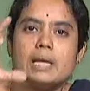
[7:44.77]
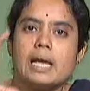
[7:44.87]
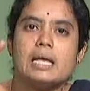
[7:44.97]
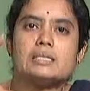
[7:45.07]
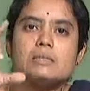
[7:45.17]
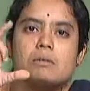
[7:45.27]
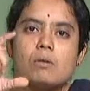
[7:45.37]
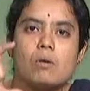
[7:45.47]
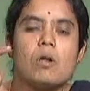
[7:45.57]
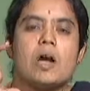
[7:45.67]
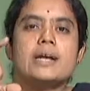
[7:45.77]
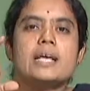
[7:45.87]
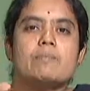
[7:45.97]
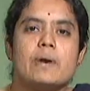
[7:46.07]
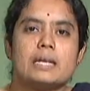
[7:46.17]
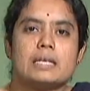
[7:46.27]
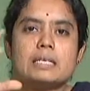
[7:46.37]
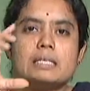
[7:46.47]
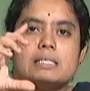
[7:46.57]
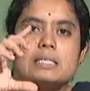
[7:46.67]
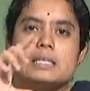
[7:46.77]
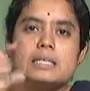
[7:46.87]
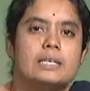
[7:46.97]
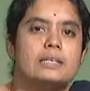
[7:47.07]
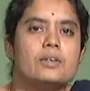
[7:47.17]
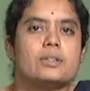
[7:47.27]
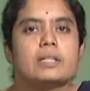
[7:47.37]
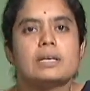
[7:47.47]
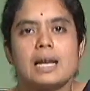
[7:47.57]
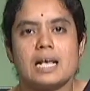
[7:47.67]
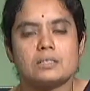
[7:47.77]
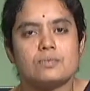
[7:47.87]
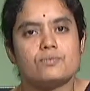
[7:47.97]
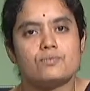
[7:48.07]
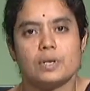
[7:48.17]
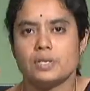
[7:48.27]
as colloidal particles in the glass of,